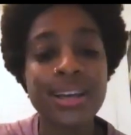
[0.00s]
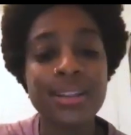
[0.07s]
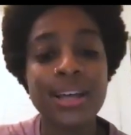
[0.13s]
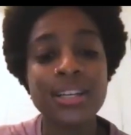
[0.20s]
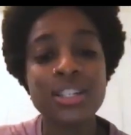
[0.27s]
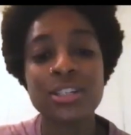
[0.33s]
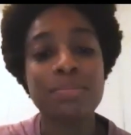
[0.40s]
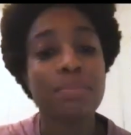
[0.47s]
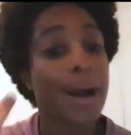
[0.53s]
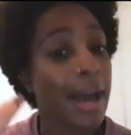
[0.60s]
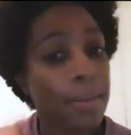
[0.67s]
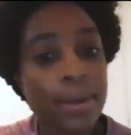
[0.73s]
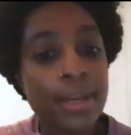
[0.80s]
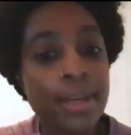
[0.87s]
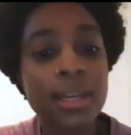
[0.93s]
That's just my
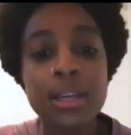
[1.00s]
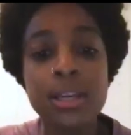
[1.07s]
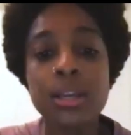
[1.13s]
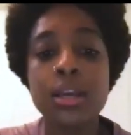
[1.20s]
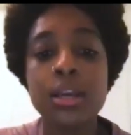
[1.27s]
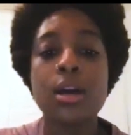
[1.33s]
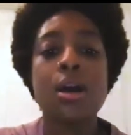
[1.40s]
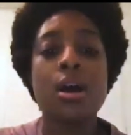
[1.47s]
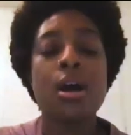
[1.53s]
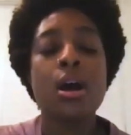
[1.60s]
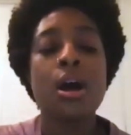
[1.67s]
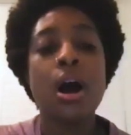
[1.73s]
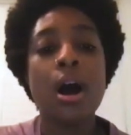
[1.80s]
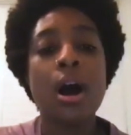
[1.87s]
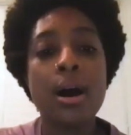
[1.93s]
opinion.
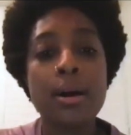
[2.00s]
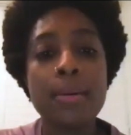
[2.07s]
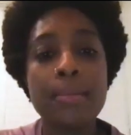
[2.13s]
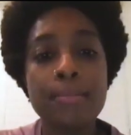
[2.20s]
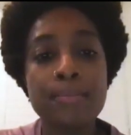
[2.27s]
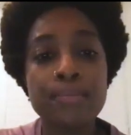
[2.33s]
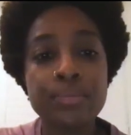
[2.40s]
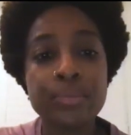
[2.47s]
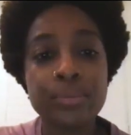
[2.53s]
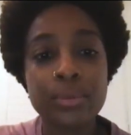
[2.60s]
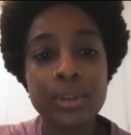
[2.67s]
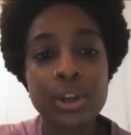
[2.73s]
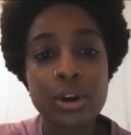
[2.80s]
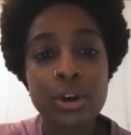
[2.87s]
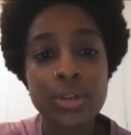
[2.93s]

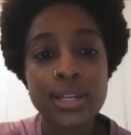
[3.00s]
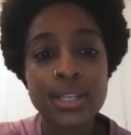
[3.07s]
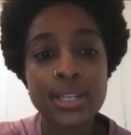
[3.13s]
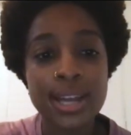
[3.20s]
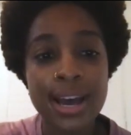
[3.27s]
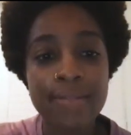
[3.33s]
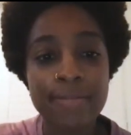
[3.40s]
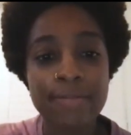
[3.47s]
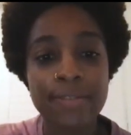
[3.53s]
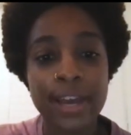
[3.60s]
They did have